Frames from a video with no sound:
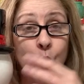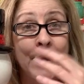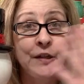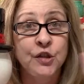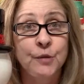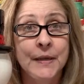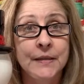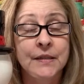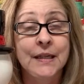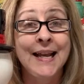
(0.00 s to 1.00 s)

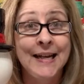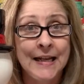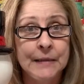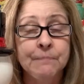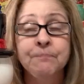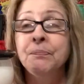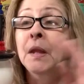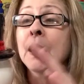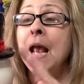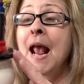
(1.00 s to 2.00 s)
arrangement in it
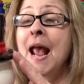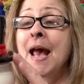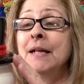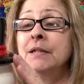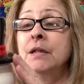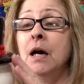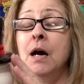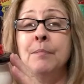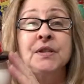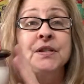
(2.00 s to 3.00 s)
and
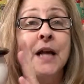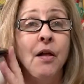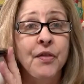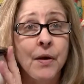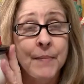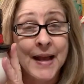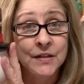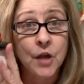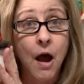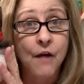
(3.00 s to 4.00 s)
um, sell them as
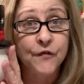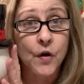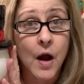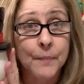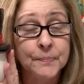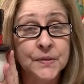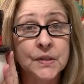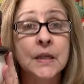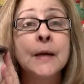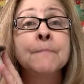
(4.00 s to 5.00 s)
offer
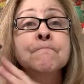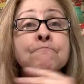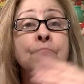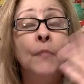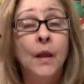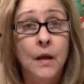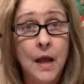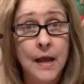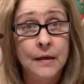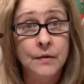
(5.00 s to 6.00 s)
ups
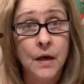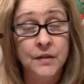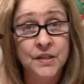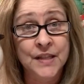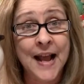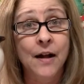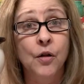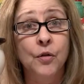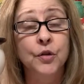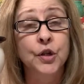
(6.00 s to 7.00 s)
and a
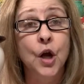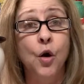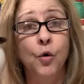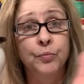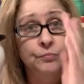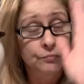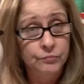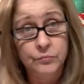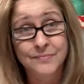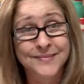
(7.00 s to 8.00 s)
sale, you know,
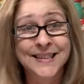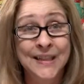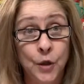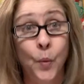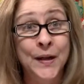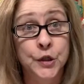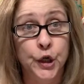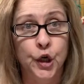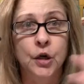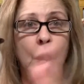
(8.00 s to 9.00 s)
in the winter.